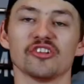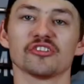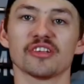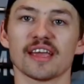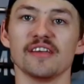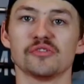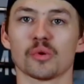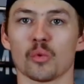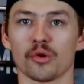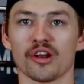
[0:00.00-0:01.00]
just in case you
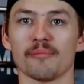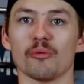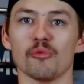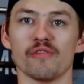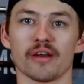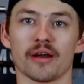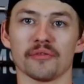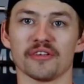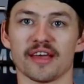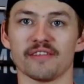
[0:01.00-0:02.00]
were worried about moving
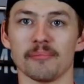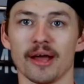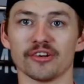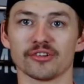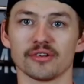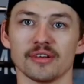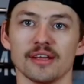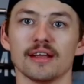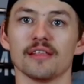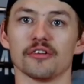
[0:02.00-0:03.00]
around this heavy bench.
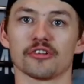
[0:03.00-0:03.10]
There's